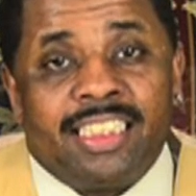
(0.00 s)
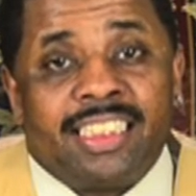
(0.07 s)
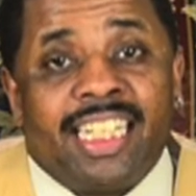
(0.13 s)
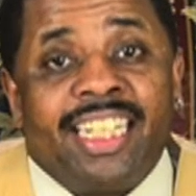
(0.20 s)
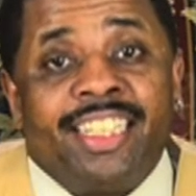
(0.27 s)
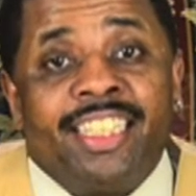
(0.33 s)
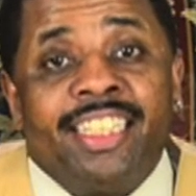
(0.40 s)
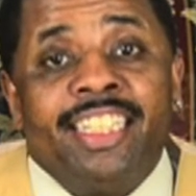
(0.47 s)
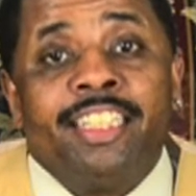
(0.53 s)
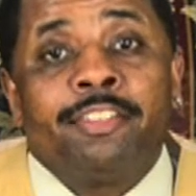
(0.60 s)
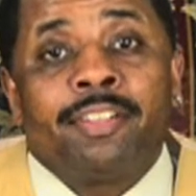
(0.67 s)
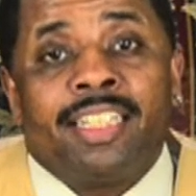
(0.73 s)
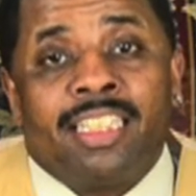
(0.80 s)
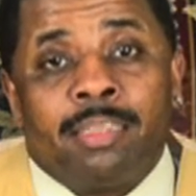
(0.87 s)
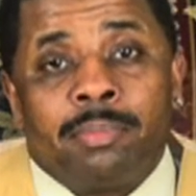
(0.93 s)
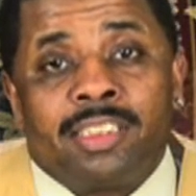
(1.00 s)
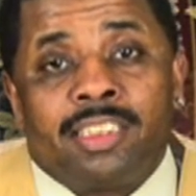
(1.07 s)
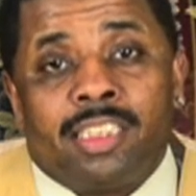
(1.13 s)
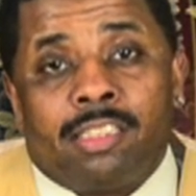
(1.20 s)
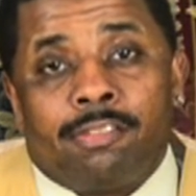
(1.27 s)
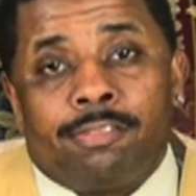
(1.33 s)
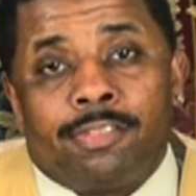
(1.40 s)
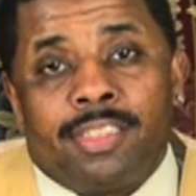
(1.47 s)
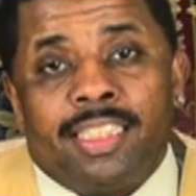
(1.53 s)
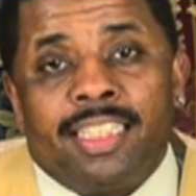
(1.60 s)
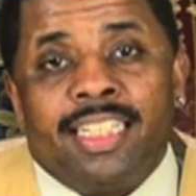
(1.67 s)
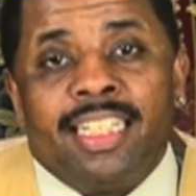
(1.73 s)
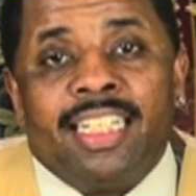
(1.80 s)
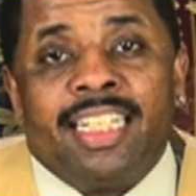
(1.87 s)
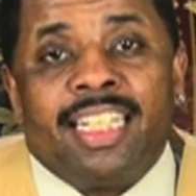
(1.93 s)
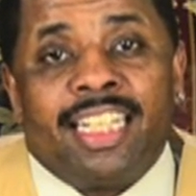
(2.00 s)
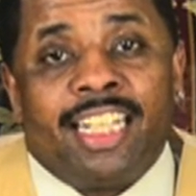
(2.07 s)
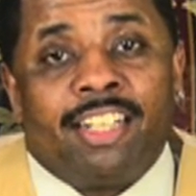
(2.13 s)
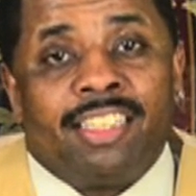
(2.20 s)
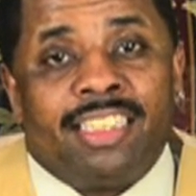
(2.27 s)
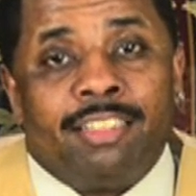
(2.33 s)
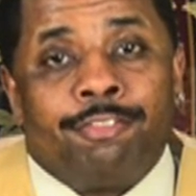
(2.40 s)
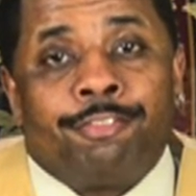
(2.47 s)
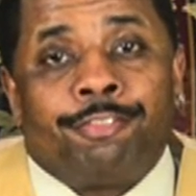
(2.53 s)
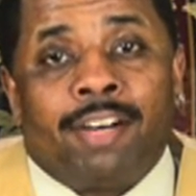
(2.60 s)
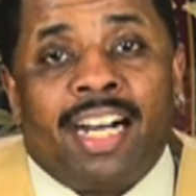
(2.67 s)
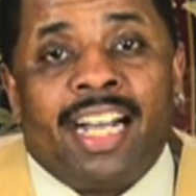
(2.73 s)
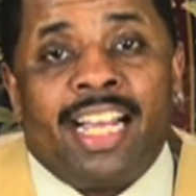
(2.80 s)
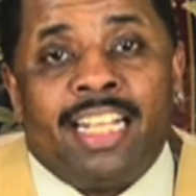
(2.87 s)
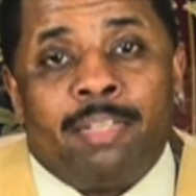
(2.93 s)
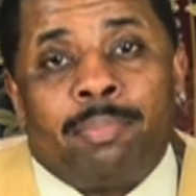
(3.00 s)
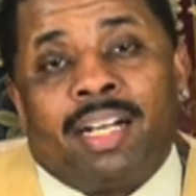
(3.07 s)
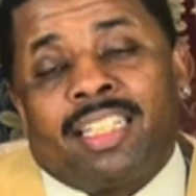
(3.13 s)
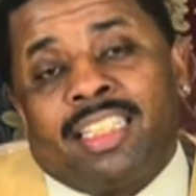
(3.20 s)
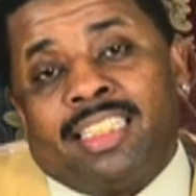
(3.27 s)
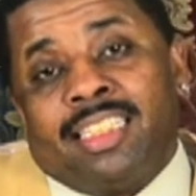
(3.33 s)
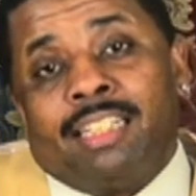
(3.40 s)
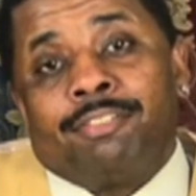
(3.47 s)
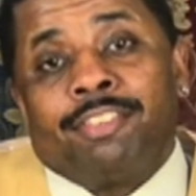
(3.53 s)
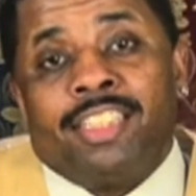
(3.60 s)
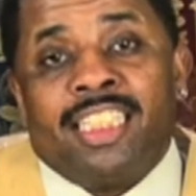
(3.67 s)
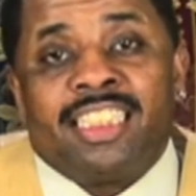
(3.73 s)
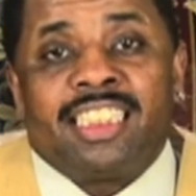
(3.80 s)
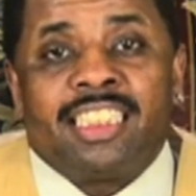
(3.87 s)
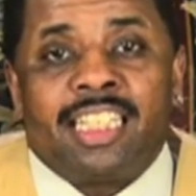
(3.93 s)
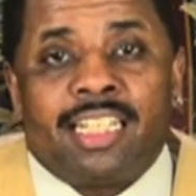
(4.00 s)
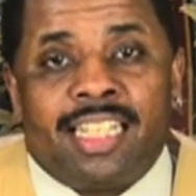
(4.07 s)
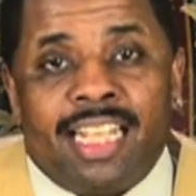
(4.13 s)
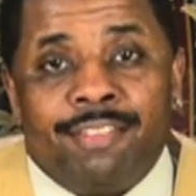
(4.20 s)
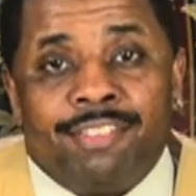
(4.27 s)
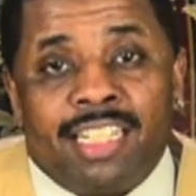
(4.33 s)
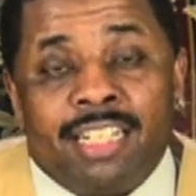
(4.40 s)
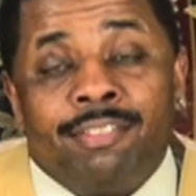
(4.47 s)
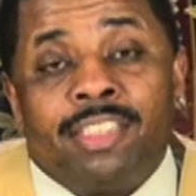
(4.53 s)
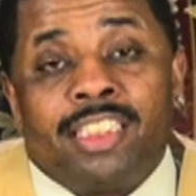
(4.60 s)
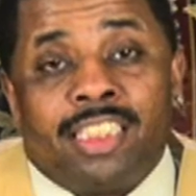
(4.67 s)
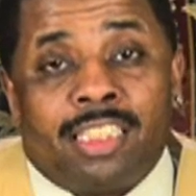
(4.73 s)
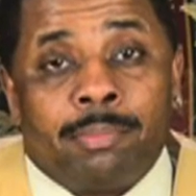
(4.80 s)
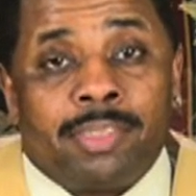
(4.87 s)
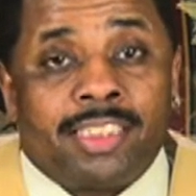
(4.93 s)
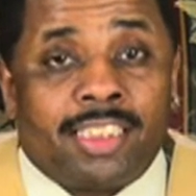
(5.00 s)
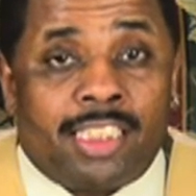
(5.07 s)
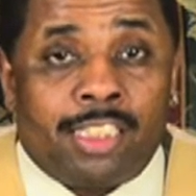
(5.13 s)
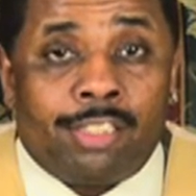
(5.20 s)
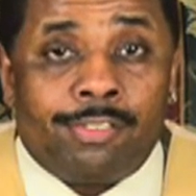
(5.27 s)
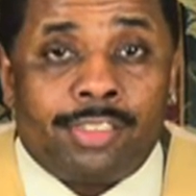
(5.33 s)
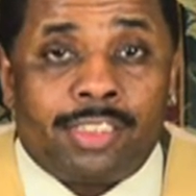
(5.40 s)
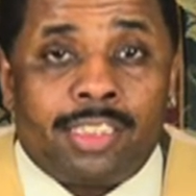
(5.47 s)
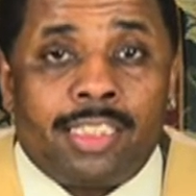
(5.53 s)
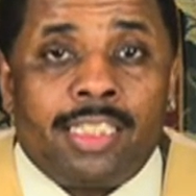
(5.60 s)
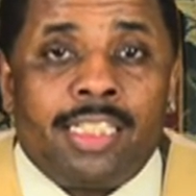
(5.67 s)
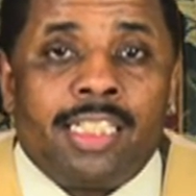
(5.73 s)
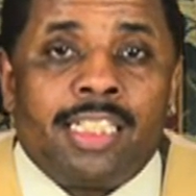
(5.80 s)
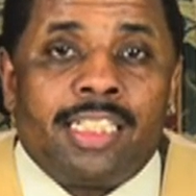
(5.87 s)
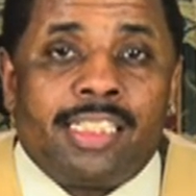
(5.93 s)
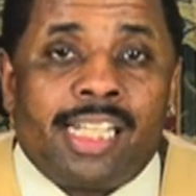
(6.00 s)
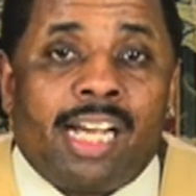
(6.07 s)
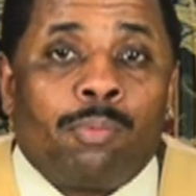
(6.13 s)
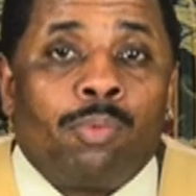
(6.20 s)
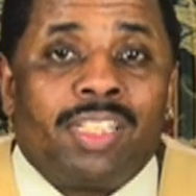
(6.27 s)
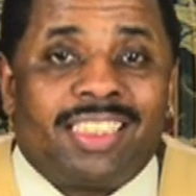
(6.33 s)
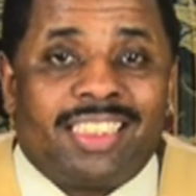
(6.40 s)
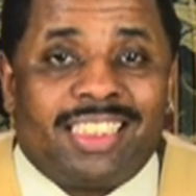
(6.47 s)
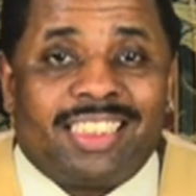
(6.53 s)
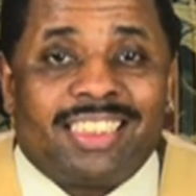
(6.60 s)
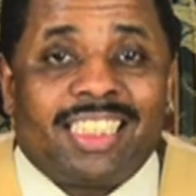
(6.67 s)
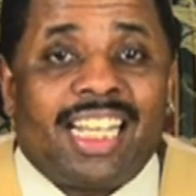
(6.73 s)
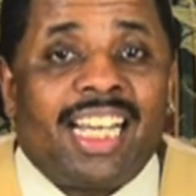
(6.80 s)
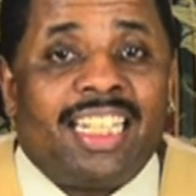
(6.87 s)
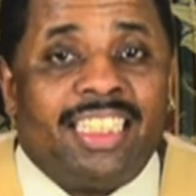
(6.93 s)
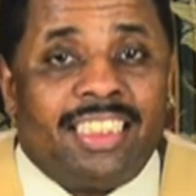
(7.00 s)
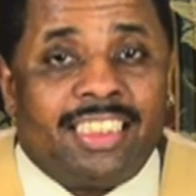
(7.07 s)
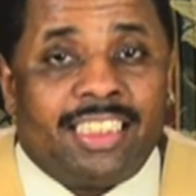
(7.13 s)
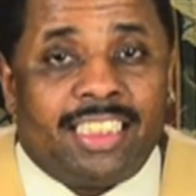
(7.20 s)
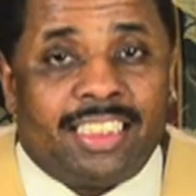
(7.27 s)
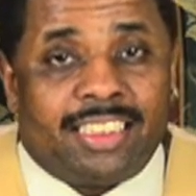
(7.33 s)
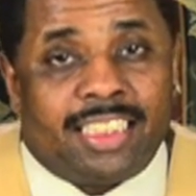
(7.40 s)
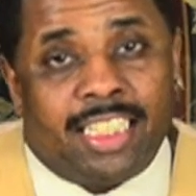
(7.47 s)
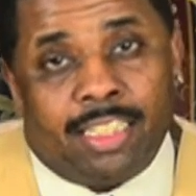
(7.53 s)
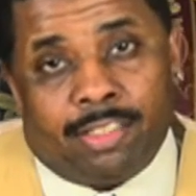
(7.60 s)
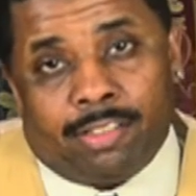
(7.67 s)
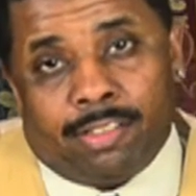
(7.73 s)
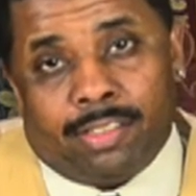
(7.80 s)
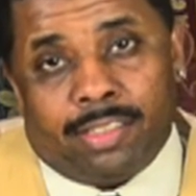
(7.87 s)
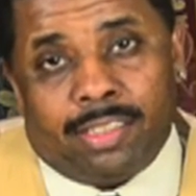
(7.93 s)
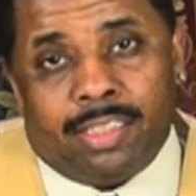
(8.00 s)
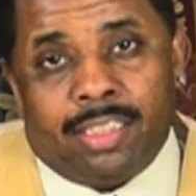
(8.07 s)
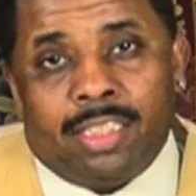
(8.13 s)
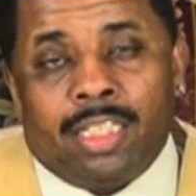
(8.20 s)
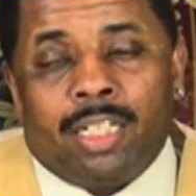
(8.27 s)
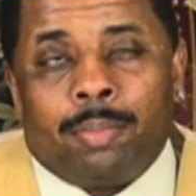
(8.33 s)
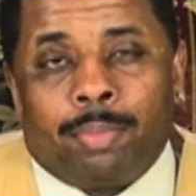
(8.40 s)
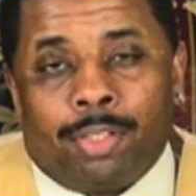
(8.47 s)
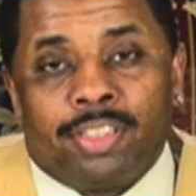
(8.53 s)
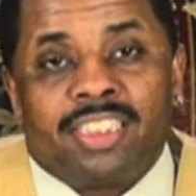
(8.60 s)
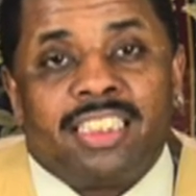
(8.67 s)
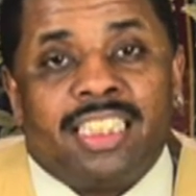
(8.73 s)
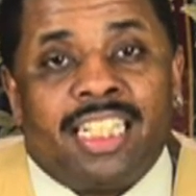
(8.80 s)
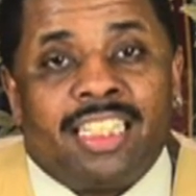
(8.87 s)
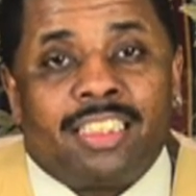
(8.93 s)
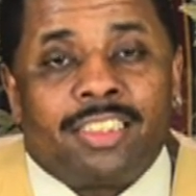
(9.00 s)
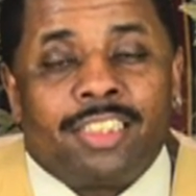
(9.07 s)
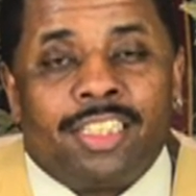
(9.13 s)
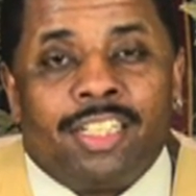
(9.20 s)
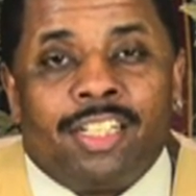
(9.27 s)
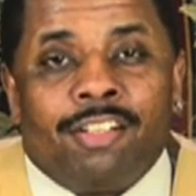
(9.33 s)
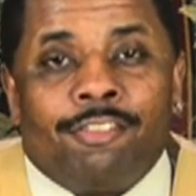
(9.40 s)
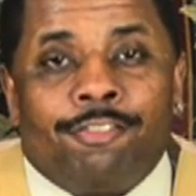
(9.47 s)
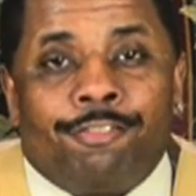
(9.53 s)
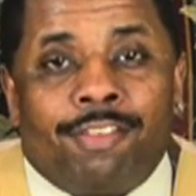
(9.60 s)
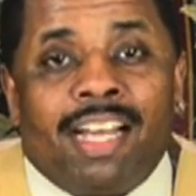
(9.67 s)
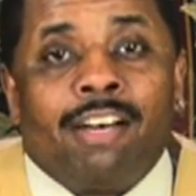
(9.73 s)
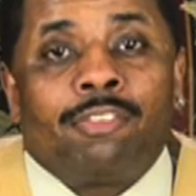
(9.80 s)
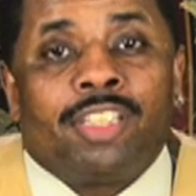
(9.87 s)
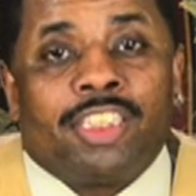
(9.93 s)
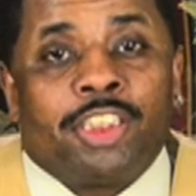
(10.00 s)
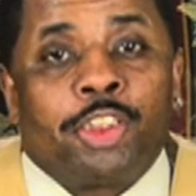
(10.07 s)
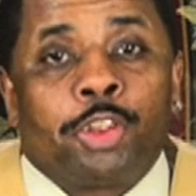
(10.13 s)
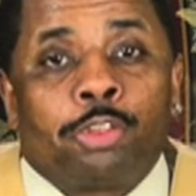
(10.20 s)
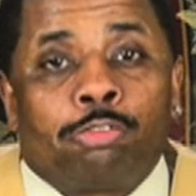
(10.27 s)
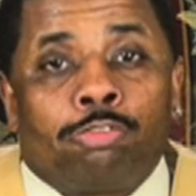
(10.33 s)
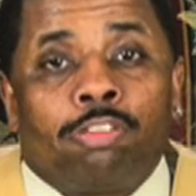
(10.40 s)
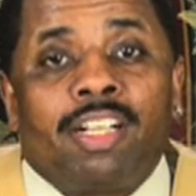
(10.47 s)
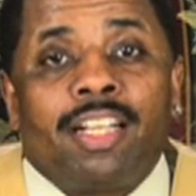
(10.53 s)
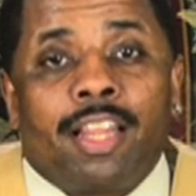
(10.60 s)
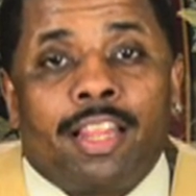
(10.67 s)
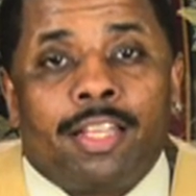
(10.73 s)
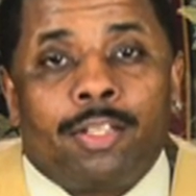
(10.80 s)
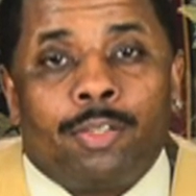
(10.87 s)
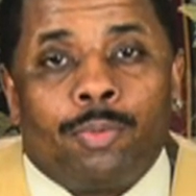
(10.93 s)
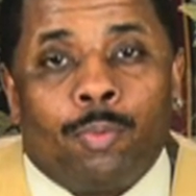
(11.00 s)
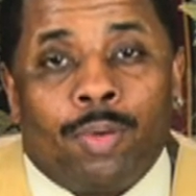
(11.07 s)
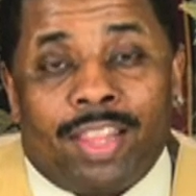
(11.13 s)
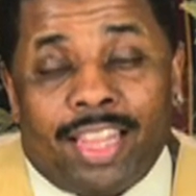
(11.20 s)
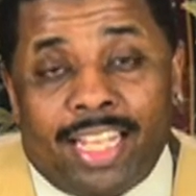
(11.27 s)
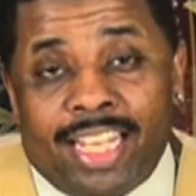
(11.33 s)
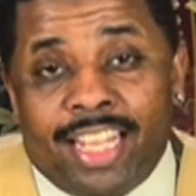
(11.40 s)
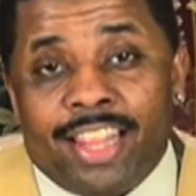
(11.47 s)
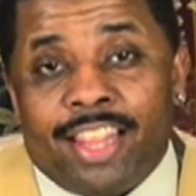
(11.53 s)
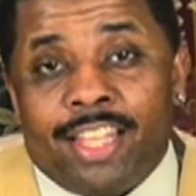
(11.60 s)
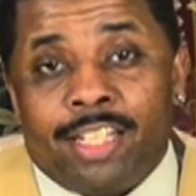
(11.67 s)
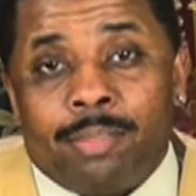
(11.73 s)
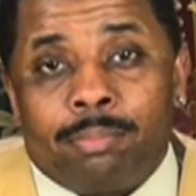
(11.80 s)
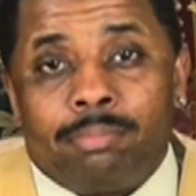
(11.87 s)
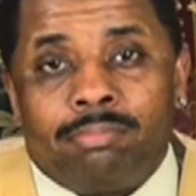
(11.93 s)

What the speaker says: a leader in himself. They're defined by the definition that they've given to themselves, not what society says they are. A person that's found the strength within them